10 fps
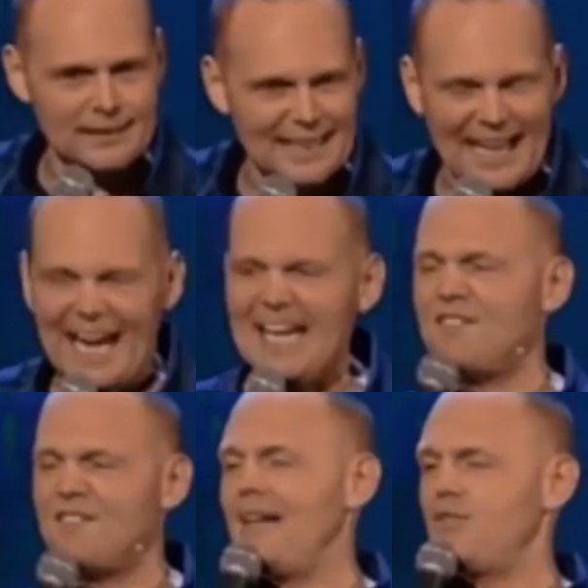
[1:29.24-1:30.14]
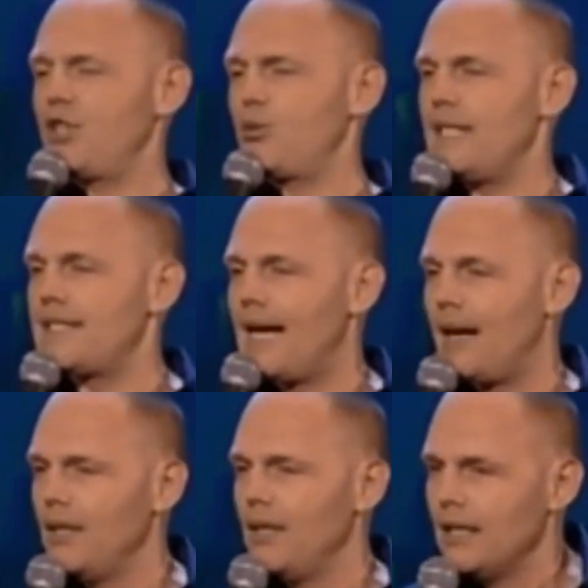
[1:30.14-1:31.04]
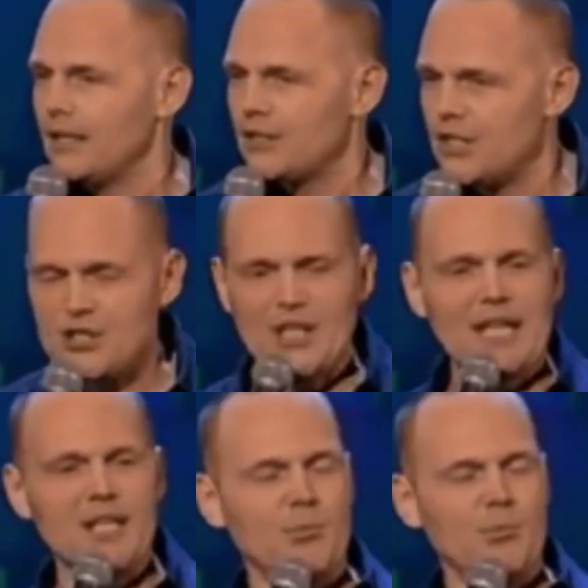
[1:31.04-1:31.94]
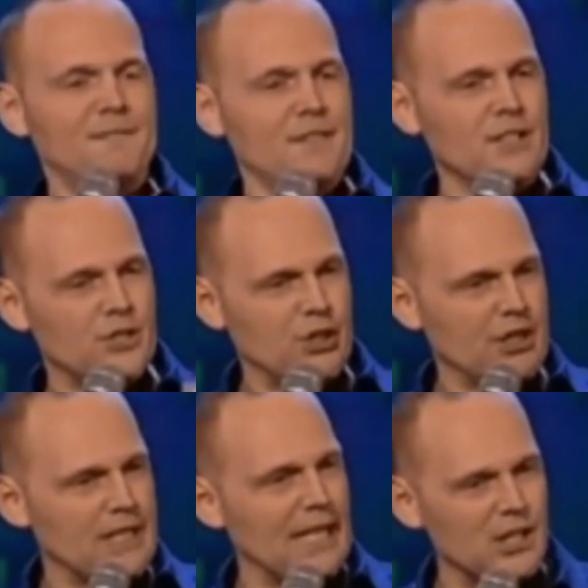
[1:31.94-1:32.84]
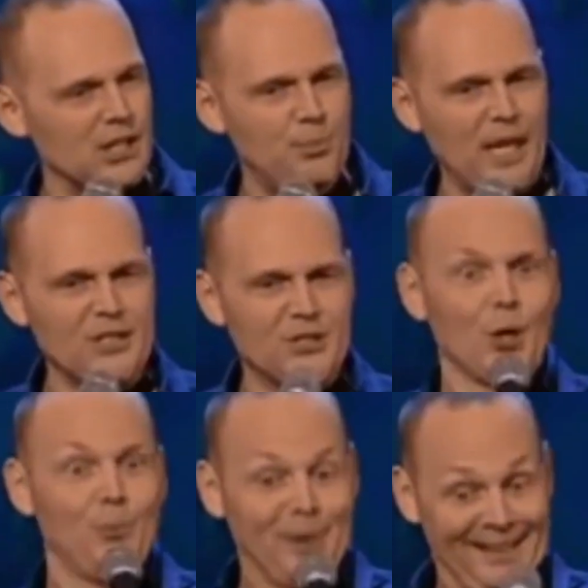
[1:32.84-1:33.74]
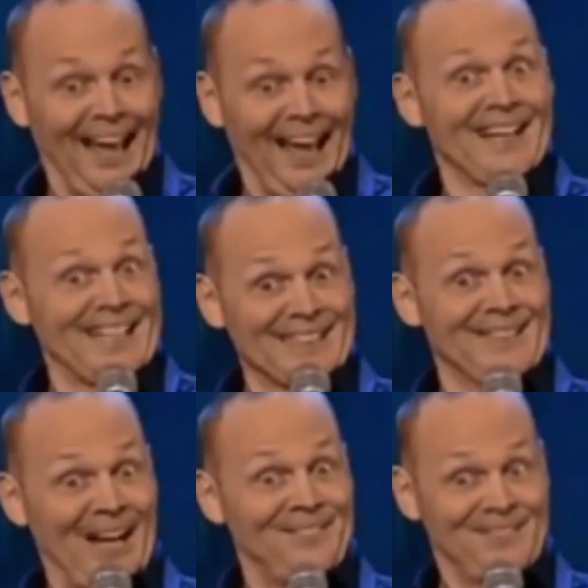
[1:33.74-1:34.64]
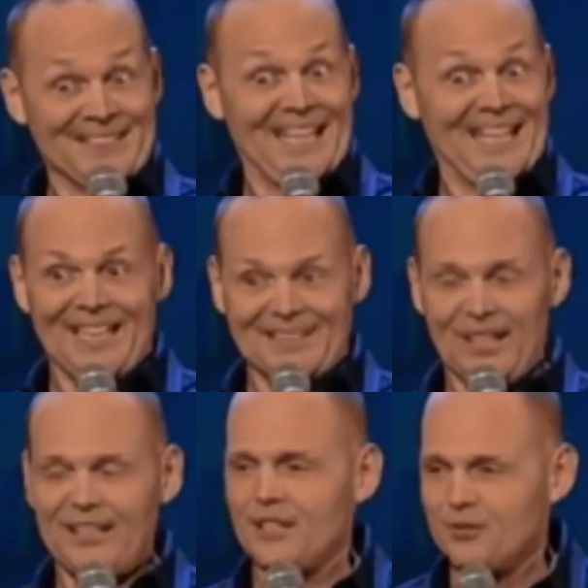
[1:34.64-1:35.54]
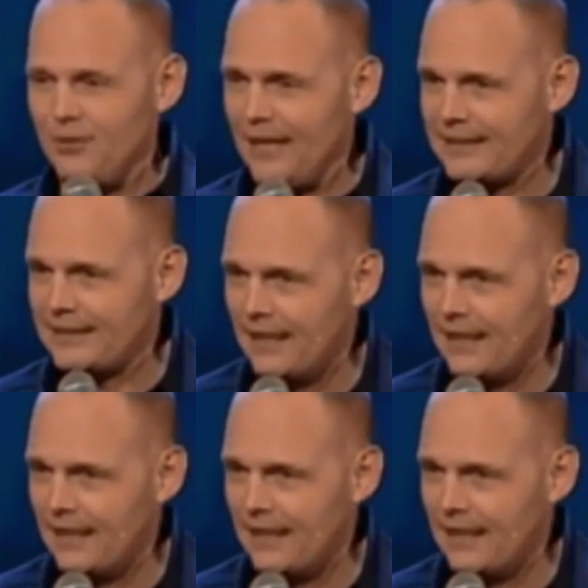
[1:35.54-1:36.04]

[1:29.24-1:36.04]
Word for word: It's like 85 degrees out. She's selling muffins, and she's got this big, stupid, ah, look at the muffins I made, look on her face.